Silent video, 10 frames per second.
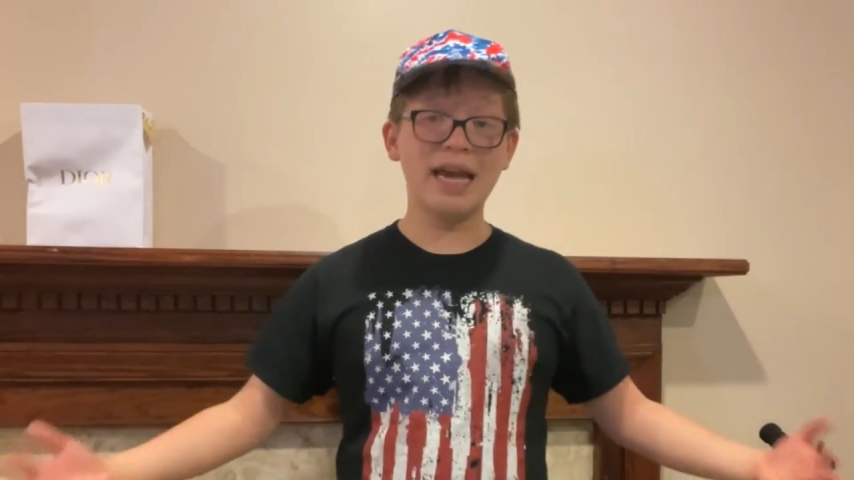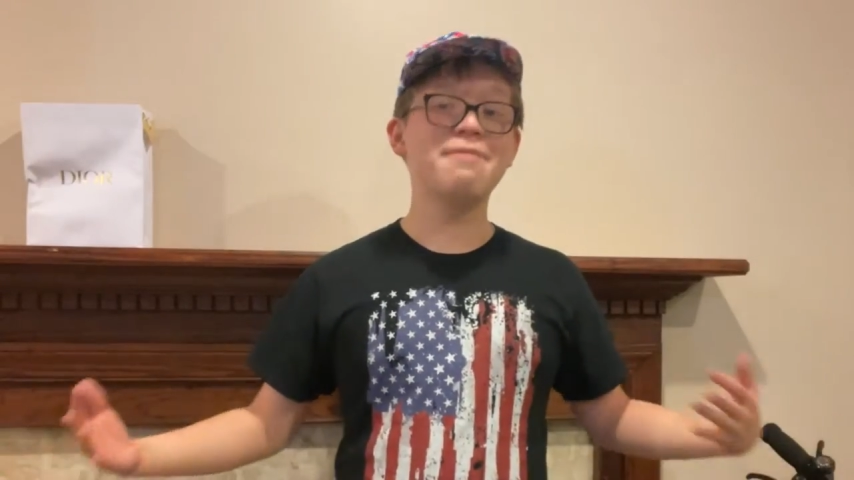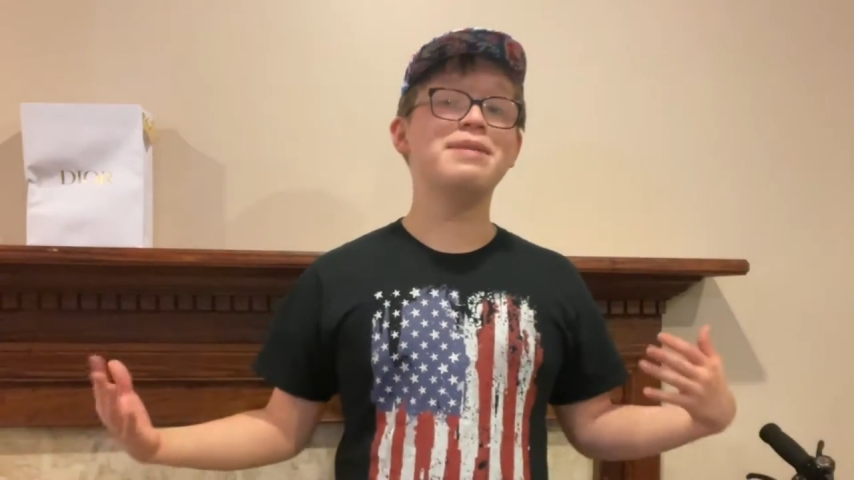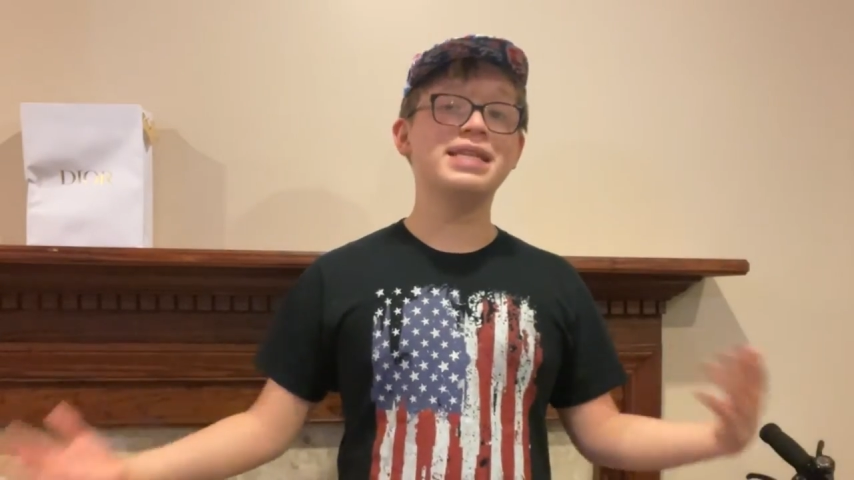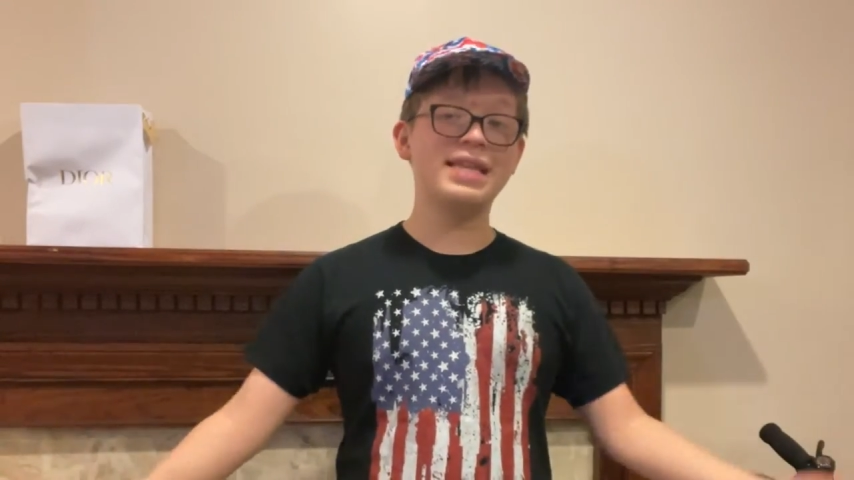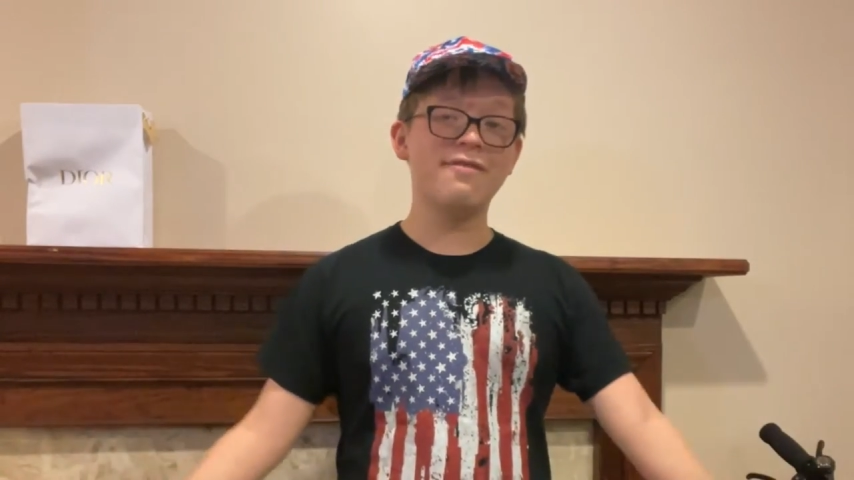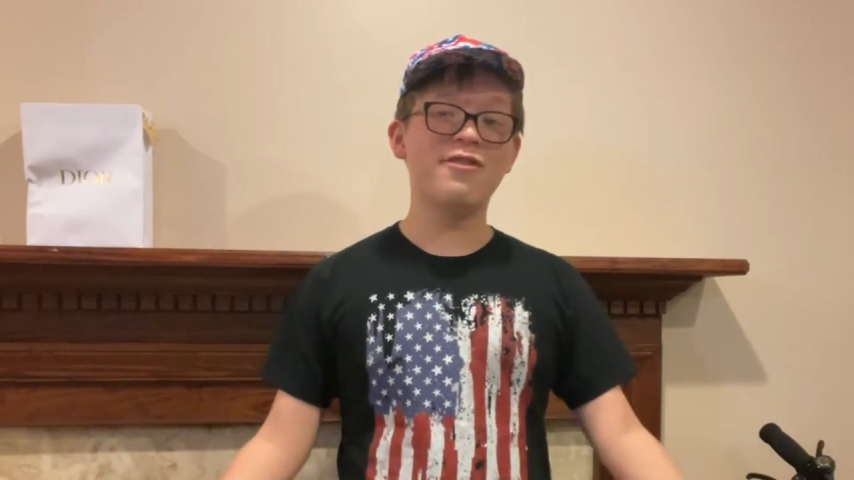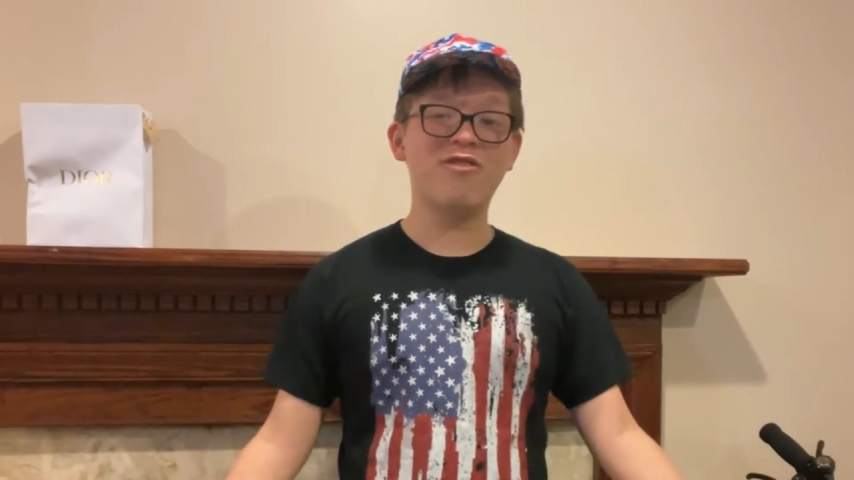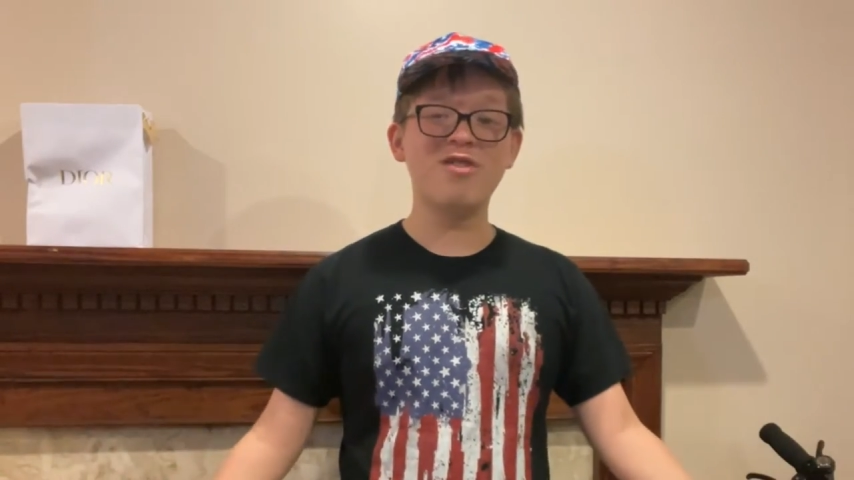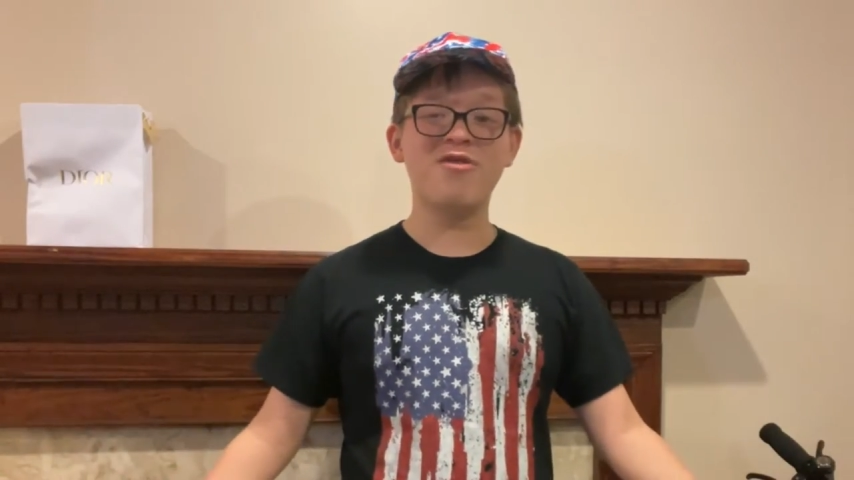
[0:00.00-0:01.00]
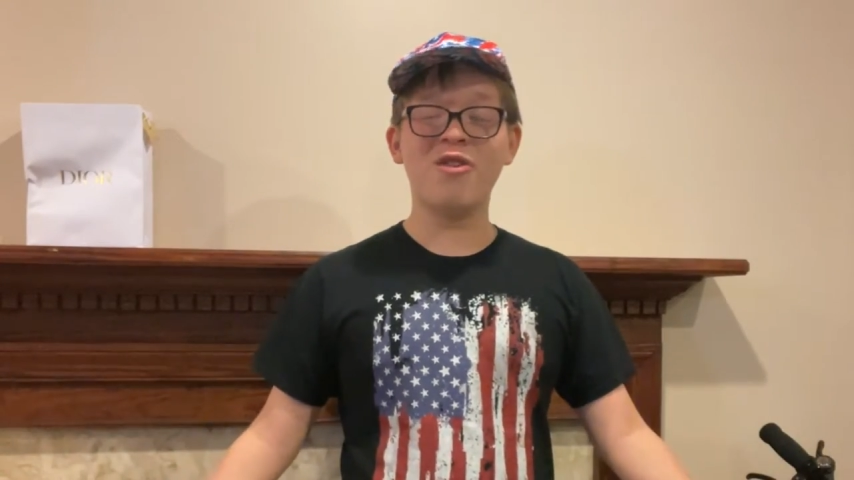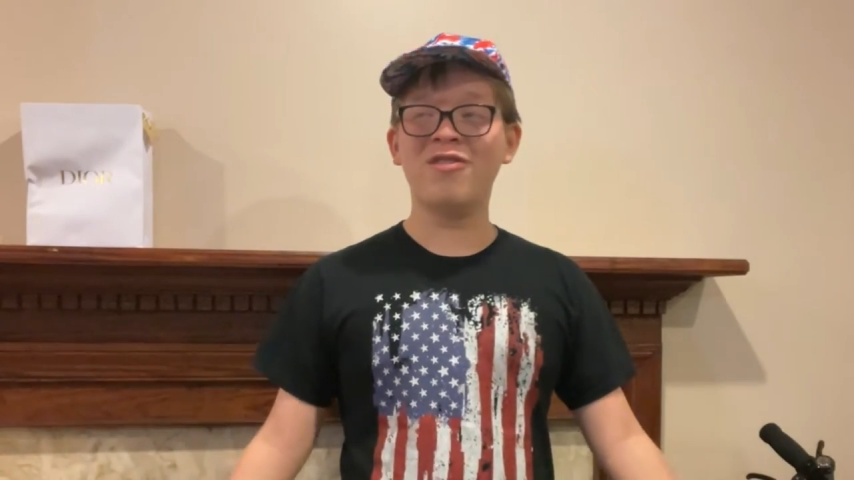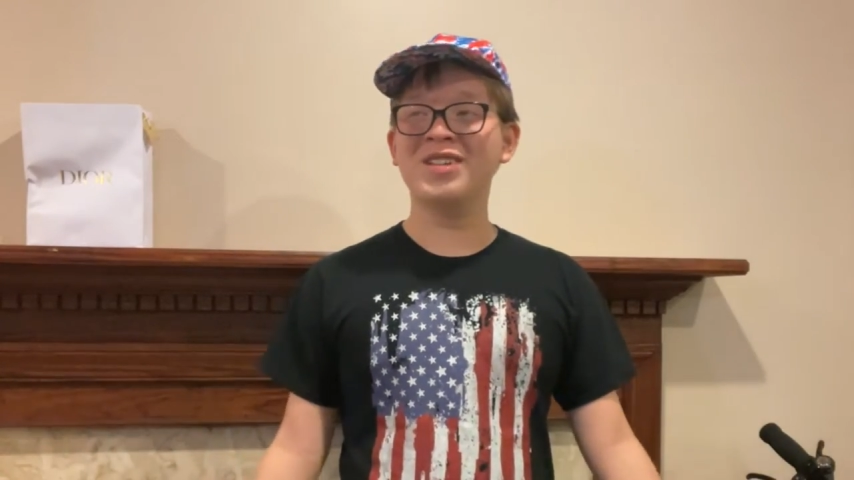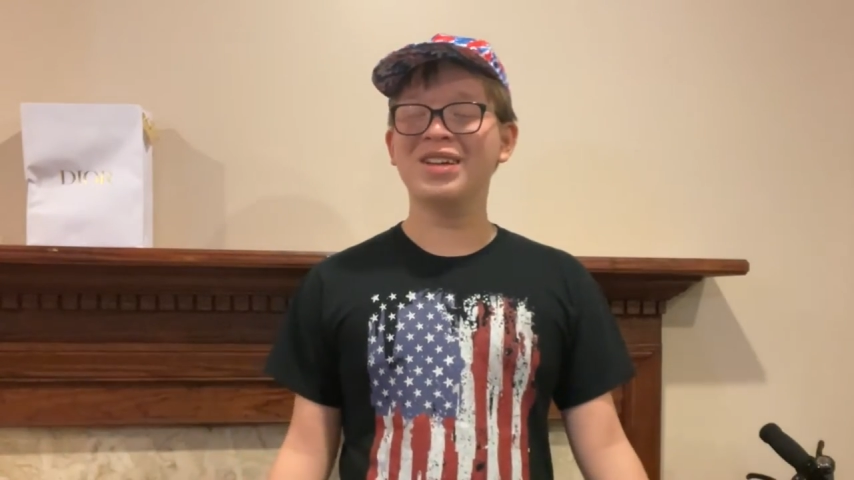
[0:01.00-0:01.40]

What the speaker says: can be different for 4th of